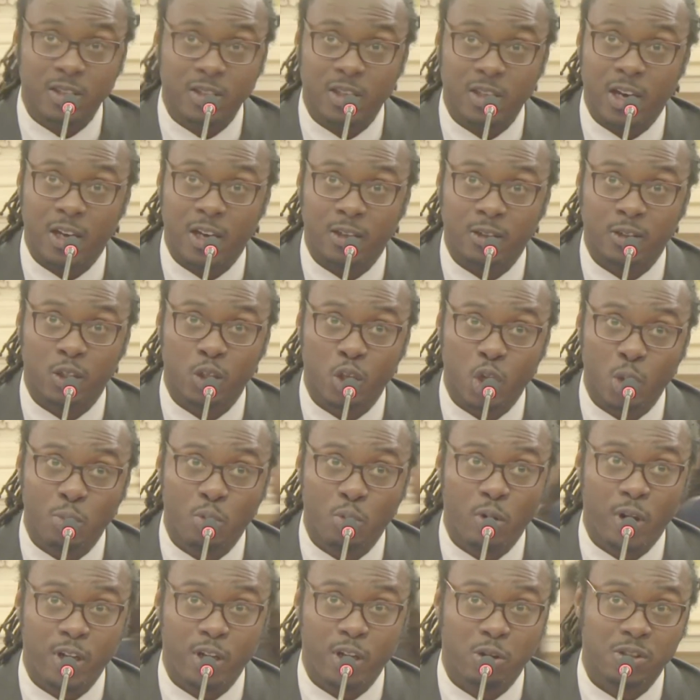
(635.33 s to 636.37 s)
to your
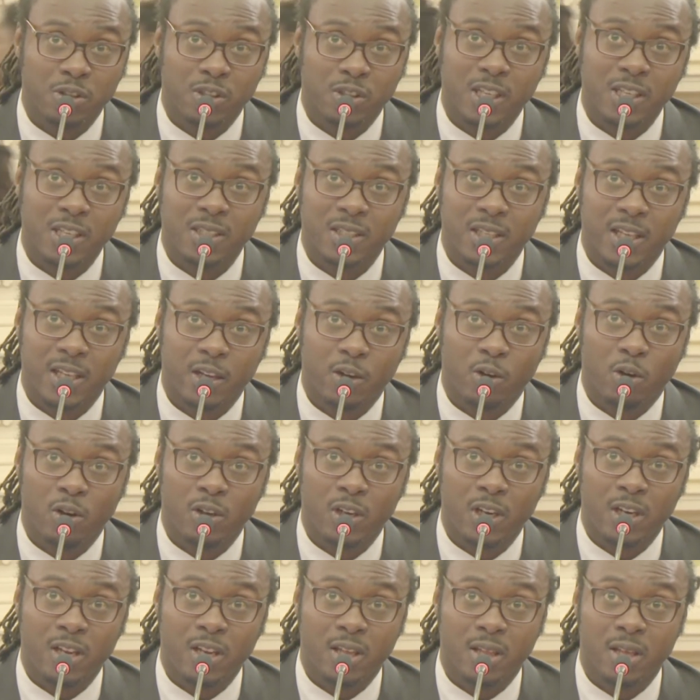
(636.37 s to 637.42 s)
point, no sunset on
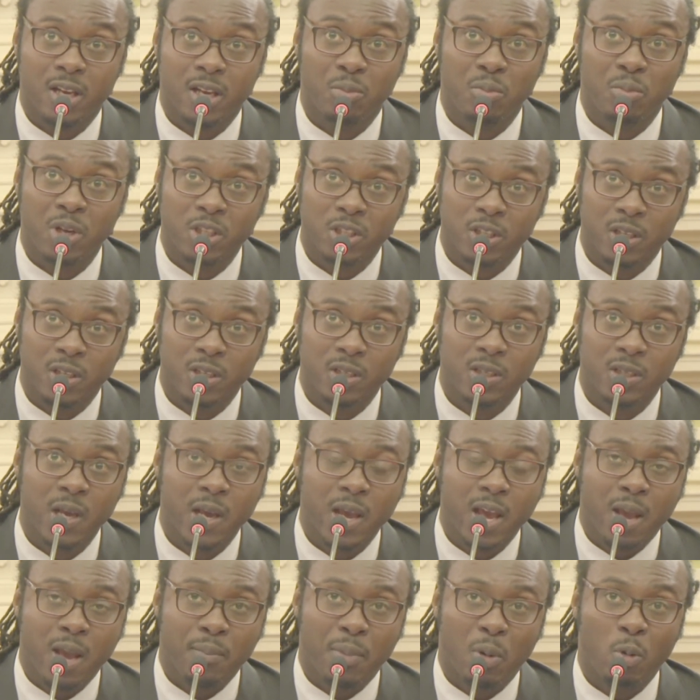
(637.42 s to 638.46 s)
any of the commissions.
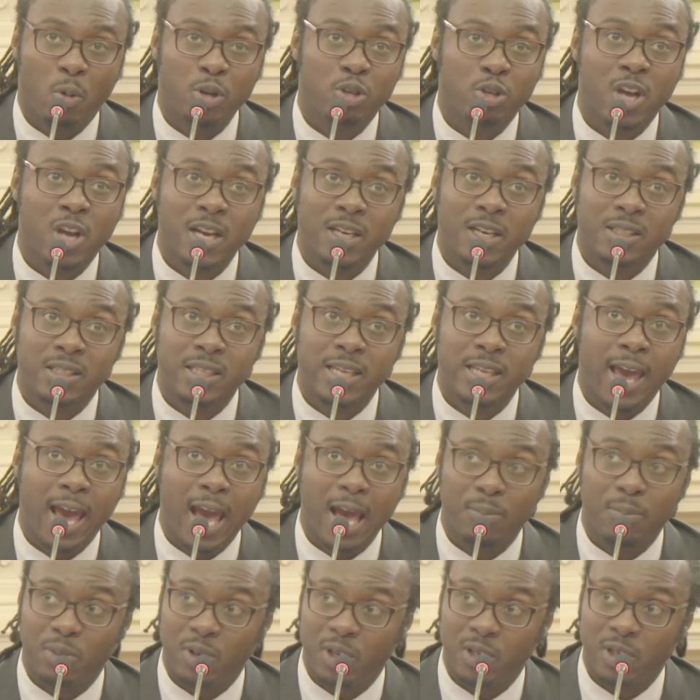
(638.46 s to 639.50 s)
But what you're going to see
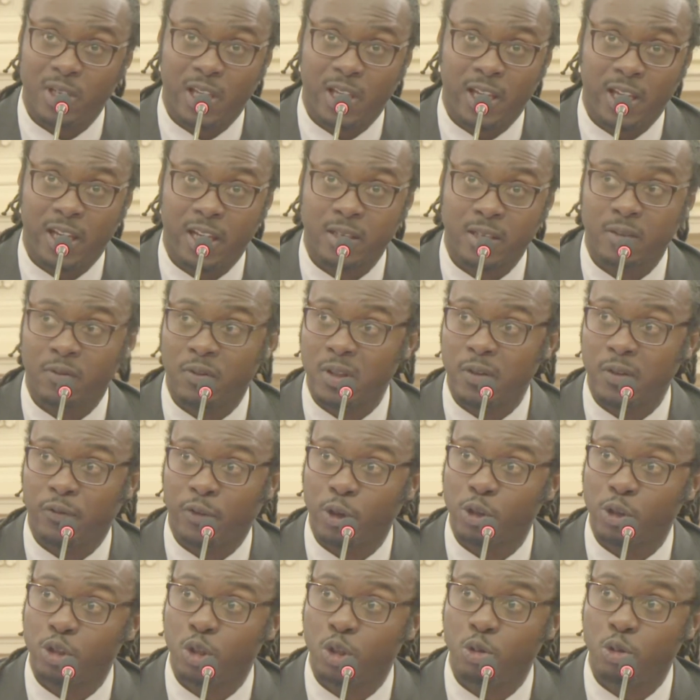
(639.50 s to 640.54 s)
happen is for the
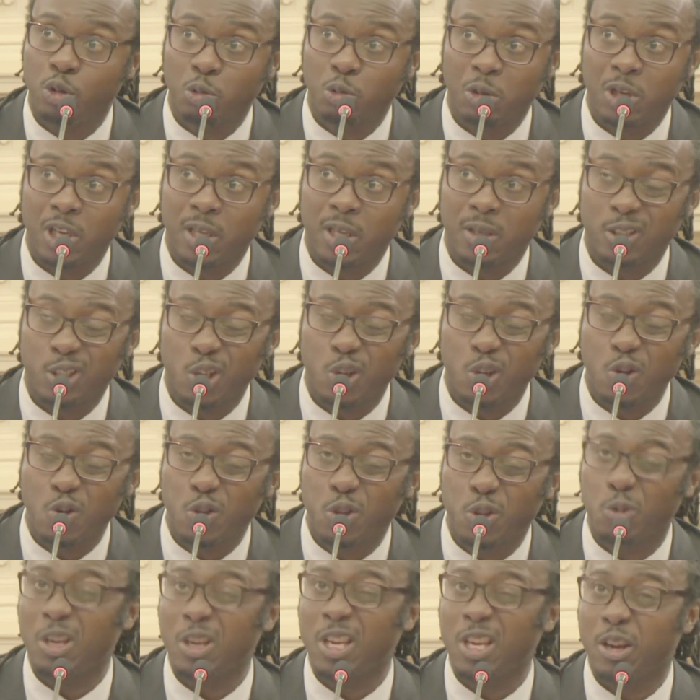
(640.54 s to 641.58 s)
first two,
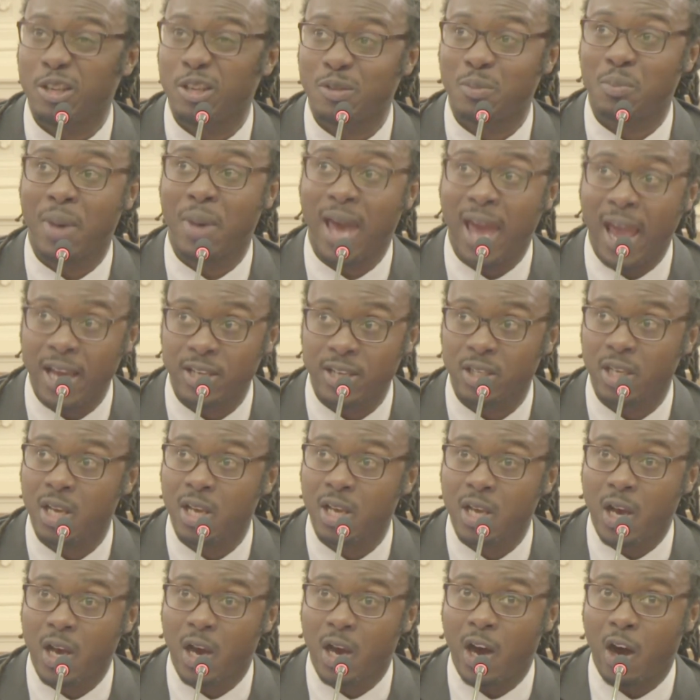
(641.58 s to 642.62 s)
3 years max,
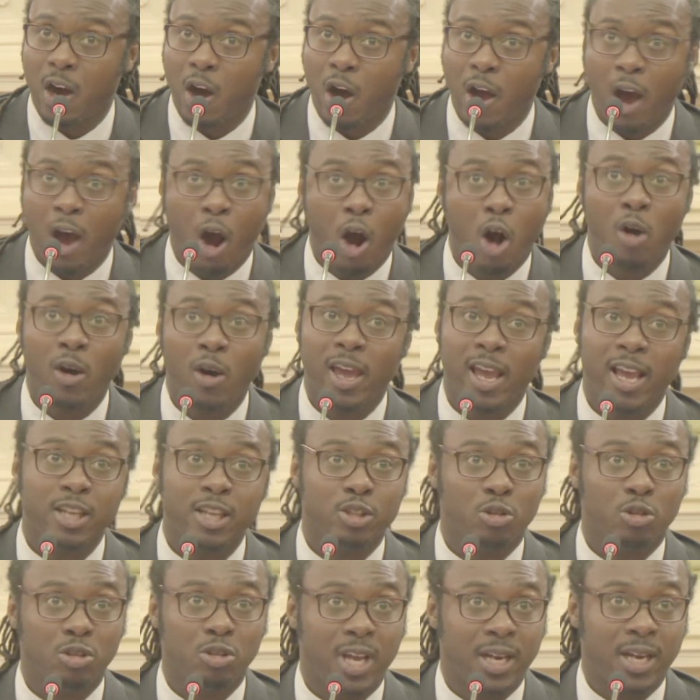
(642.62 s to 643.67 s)
all hands
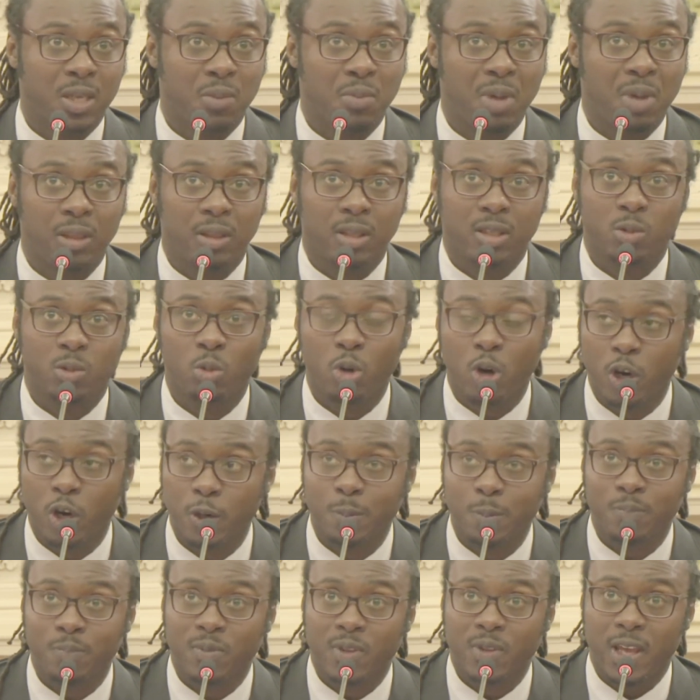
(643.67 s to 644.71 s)
on deck to make this
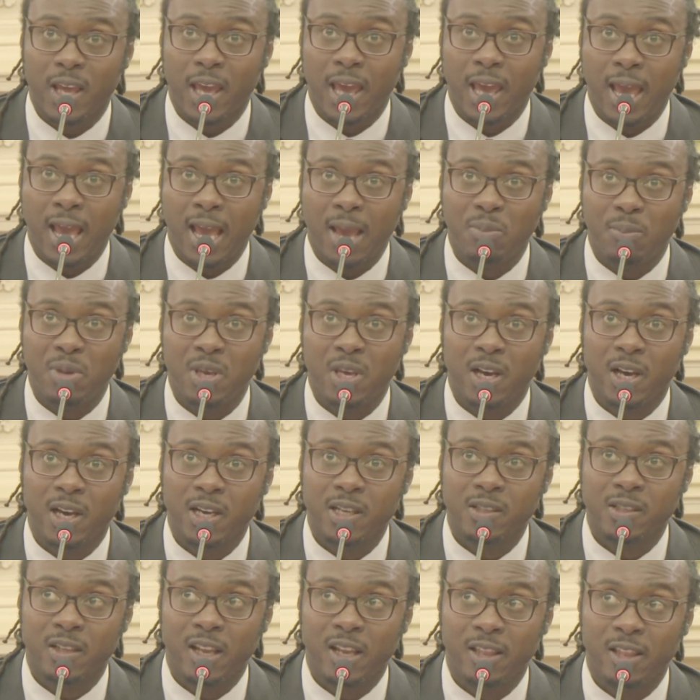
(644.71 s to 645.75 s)
work. And
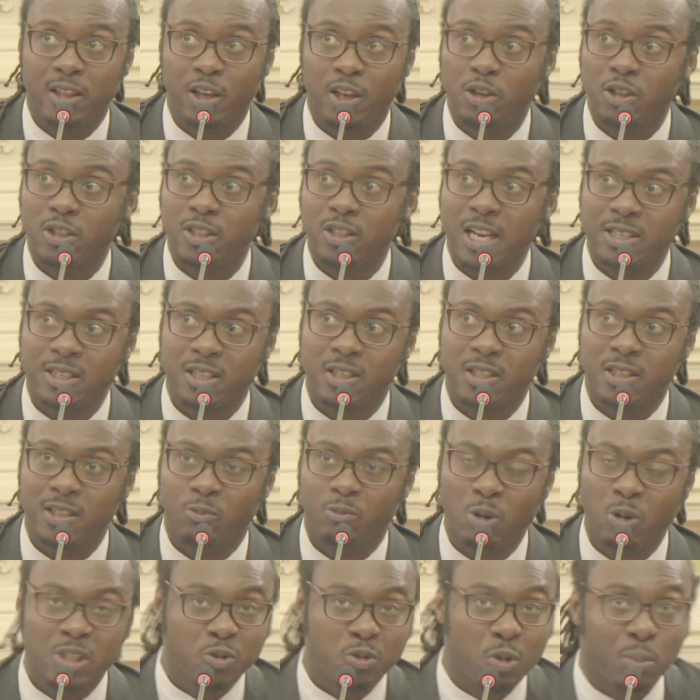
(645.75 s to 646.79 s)
because there's
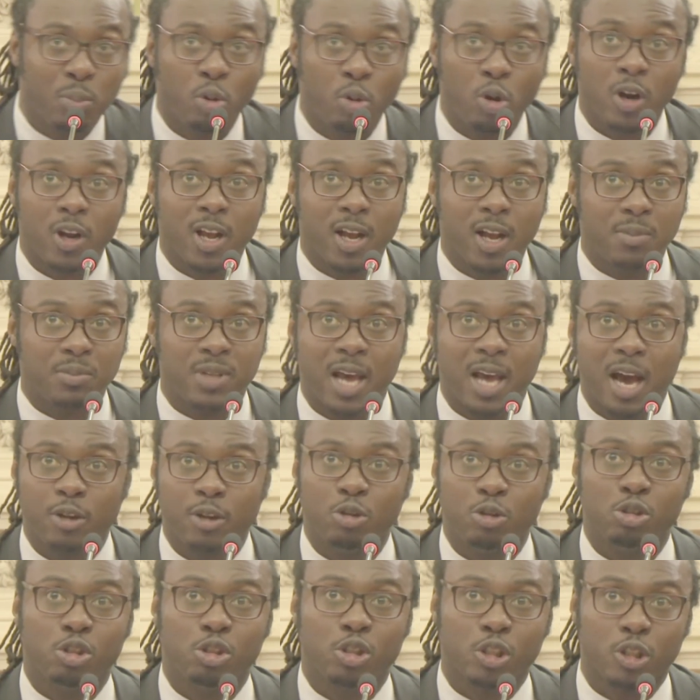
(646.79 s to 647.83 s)
once the report comes out,
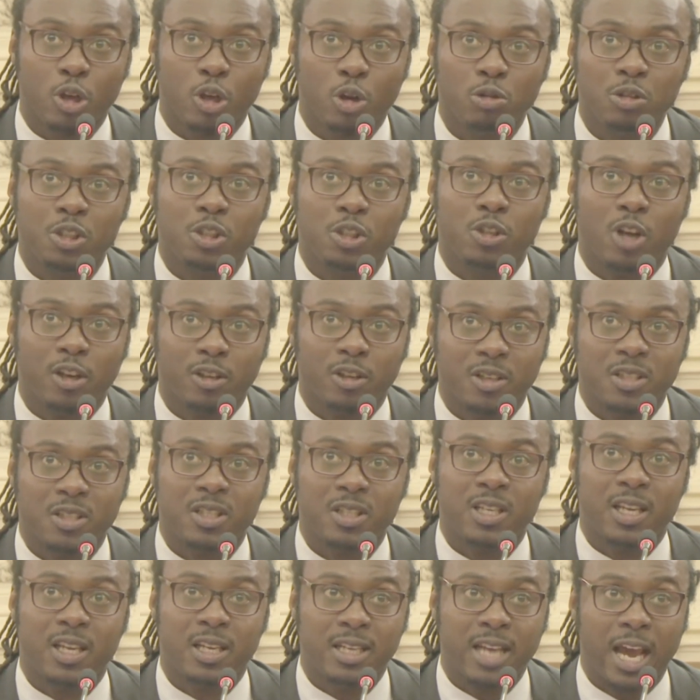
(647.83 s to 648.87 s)
you slowly start to
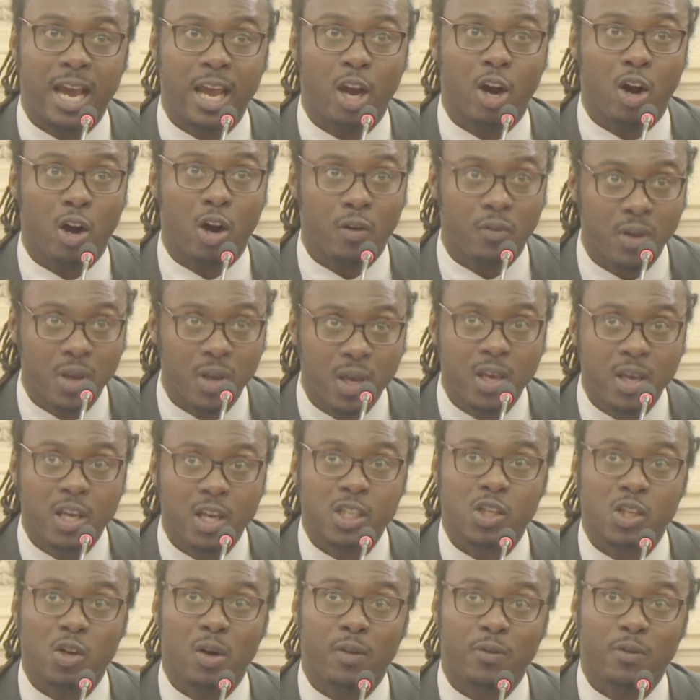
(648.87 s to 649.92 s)
see it die off.
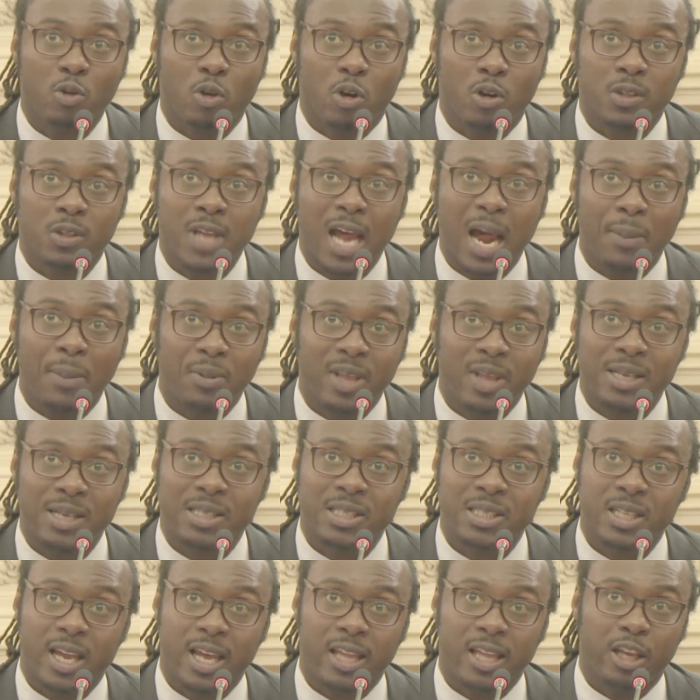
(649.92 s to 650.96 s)
So if you, on top of that,
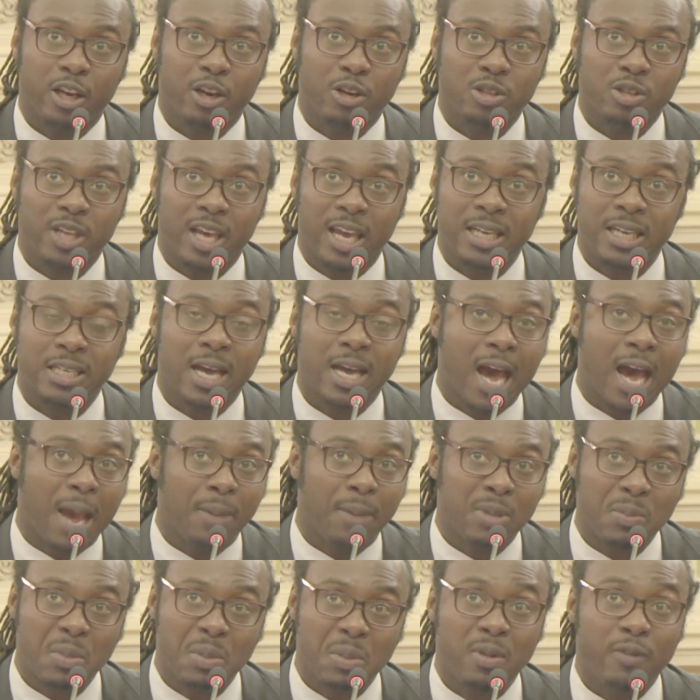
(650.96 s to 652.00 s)
say there's a time
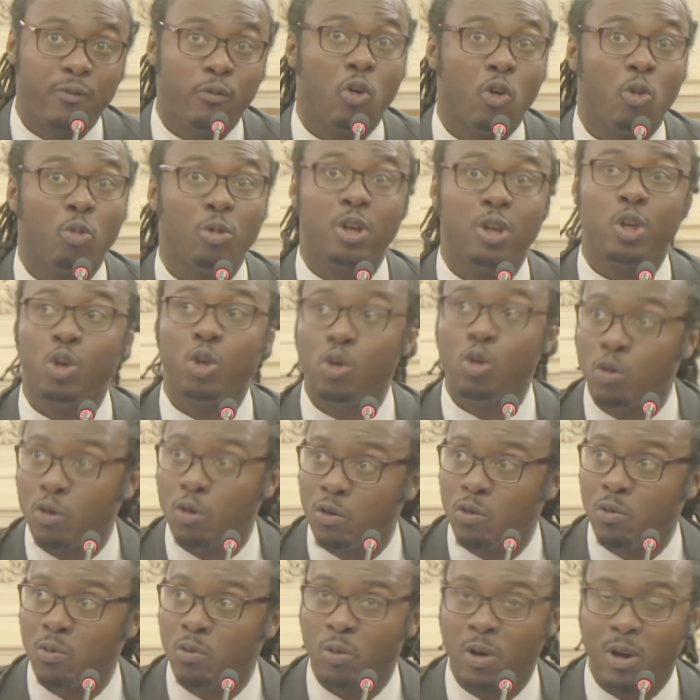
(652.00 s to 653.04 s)
limit before renewal,
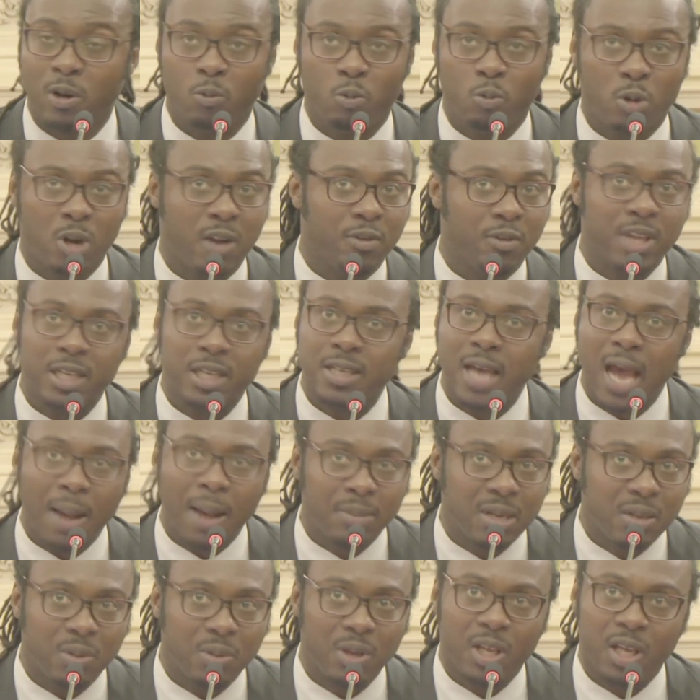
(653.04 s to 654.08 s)
whatever that time
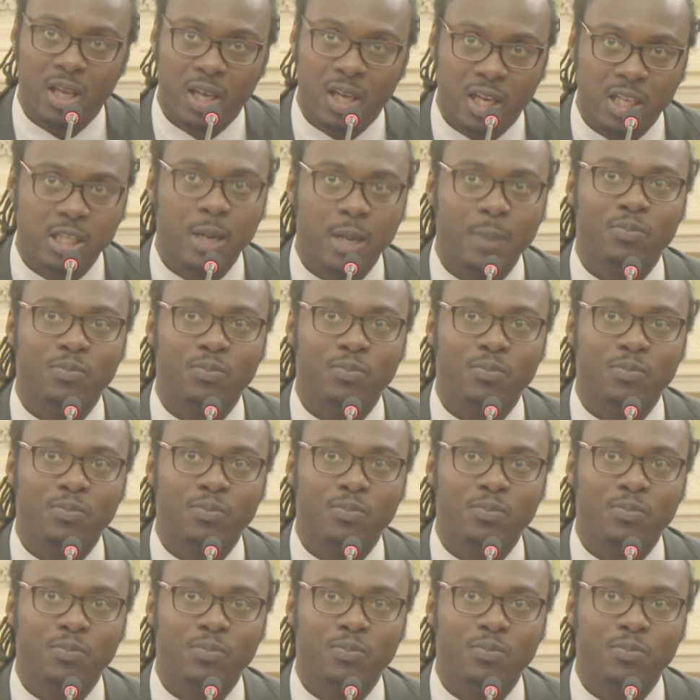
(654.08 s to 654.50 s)
limit is,